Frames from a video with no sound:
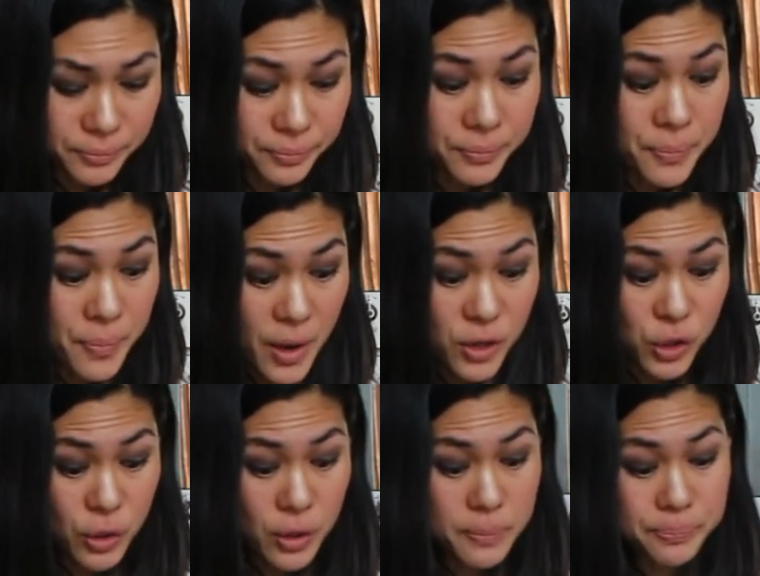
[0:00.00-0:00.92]
That's
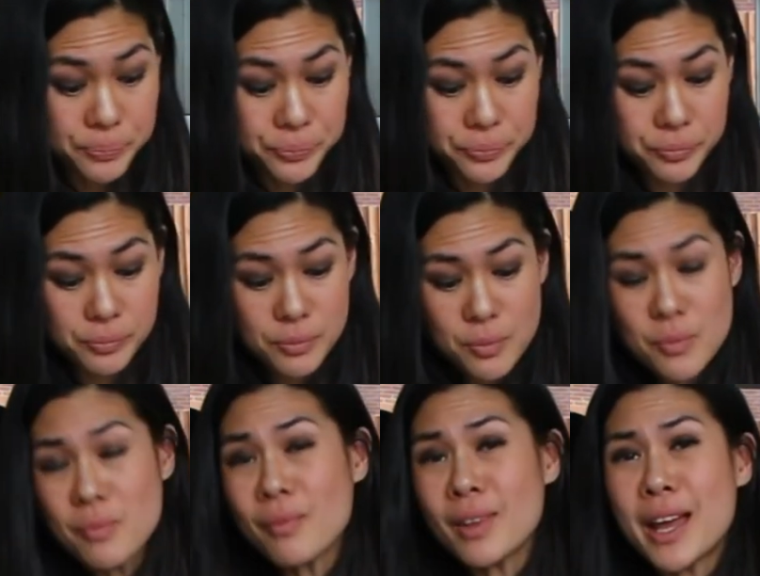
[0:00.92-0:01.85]
good.
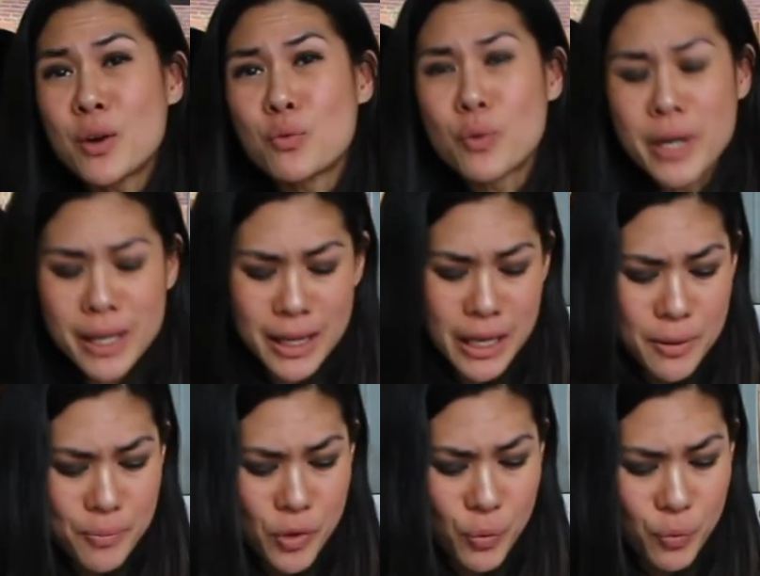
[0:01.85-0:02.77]
And
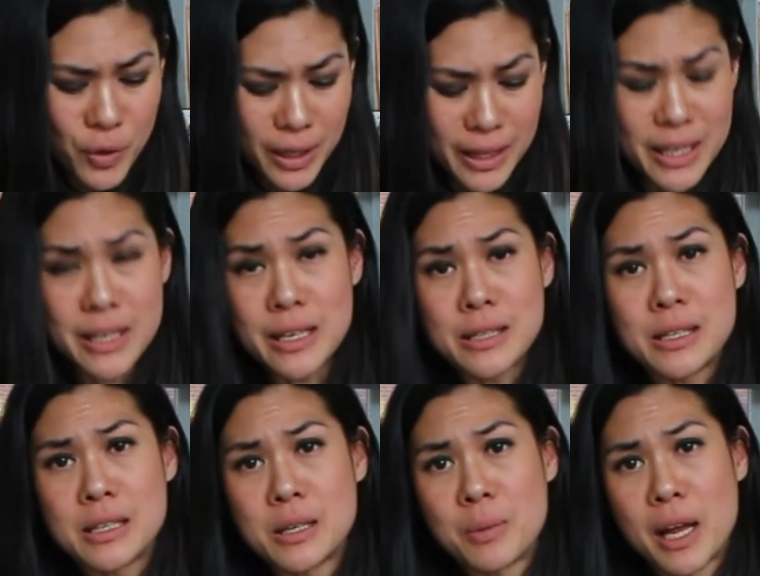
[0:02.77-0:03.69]
really, really
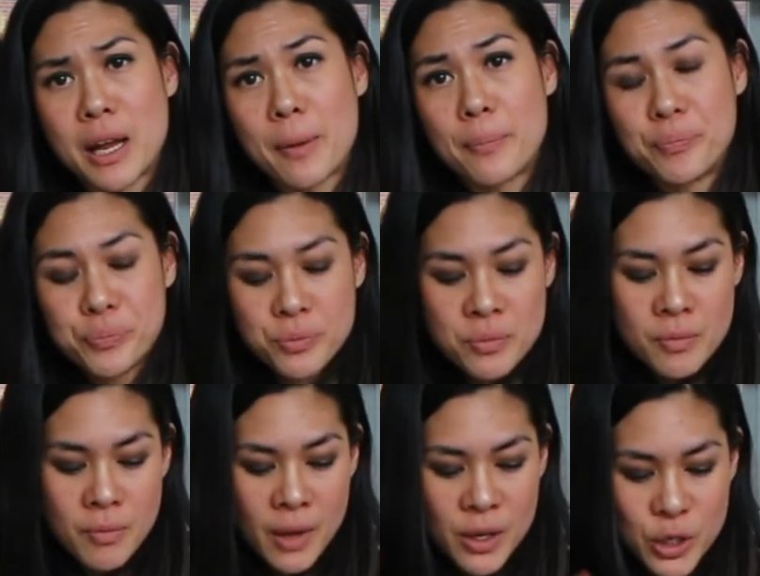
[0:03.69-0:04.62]
easy to make.
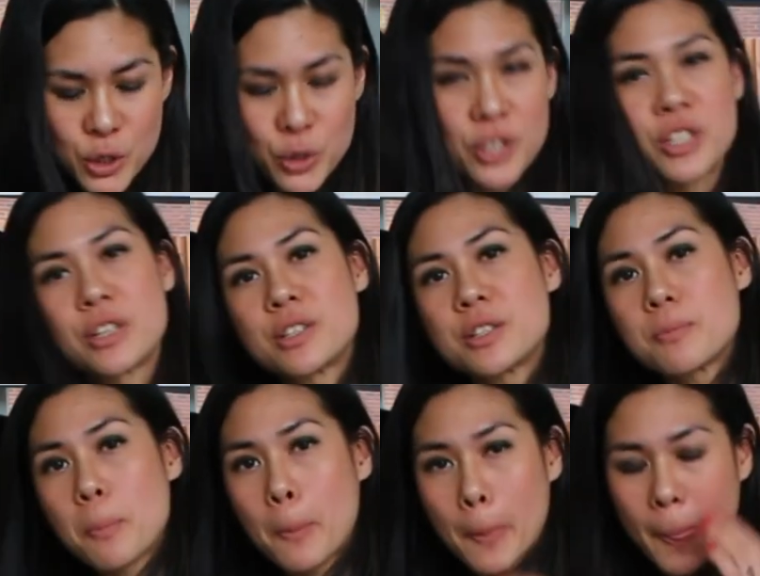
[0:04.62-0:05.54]

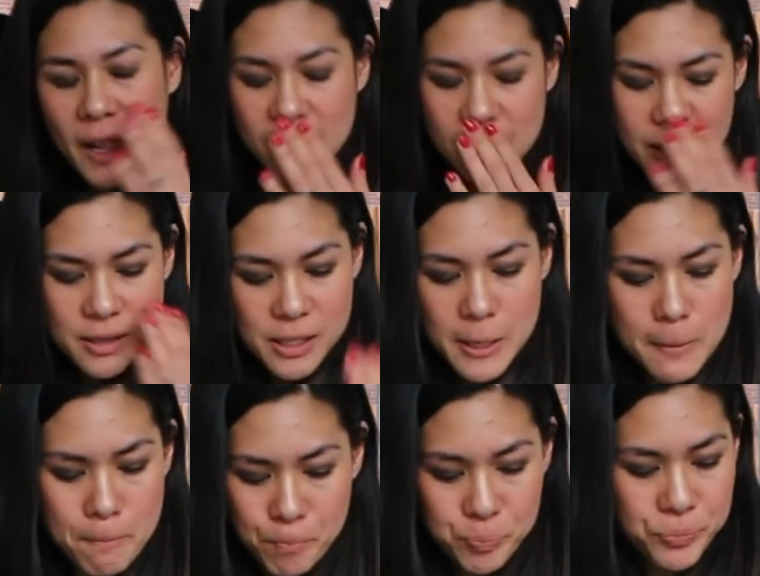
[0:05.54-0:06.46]
Nutritious,
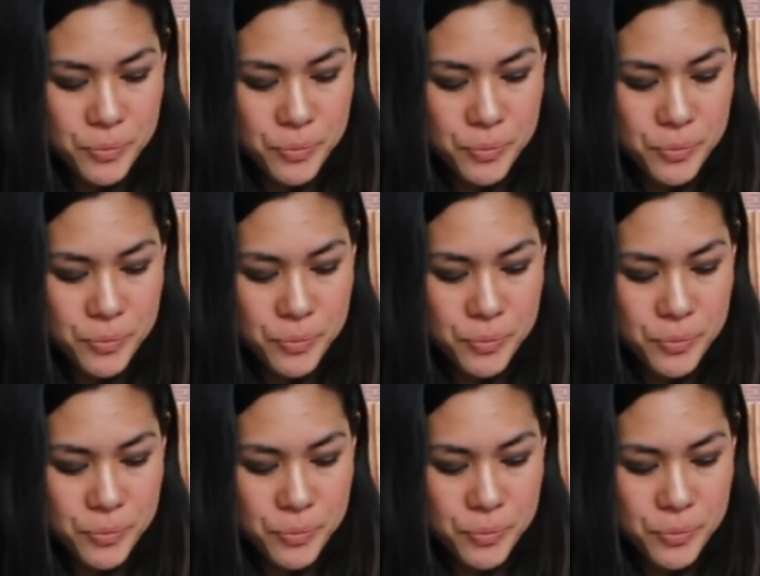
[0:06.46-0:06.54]
easy,